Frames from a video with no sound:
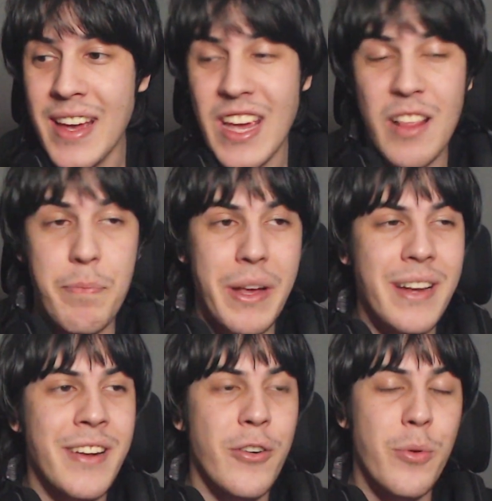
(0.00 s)

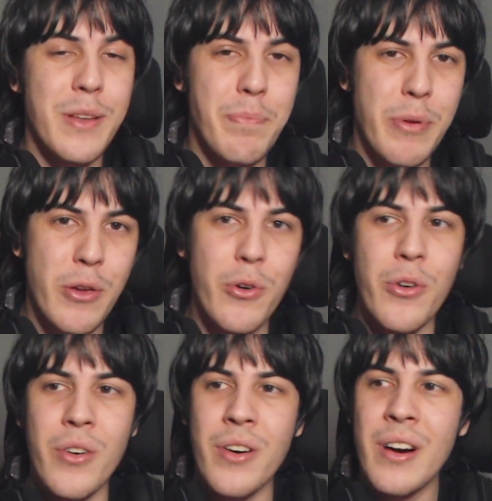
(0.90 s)
beaten it all with
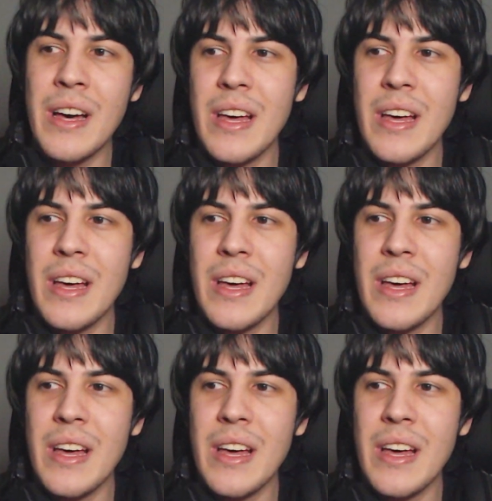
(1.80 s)
pure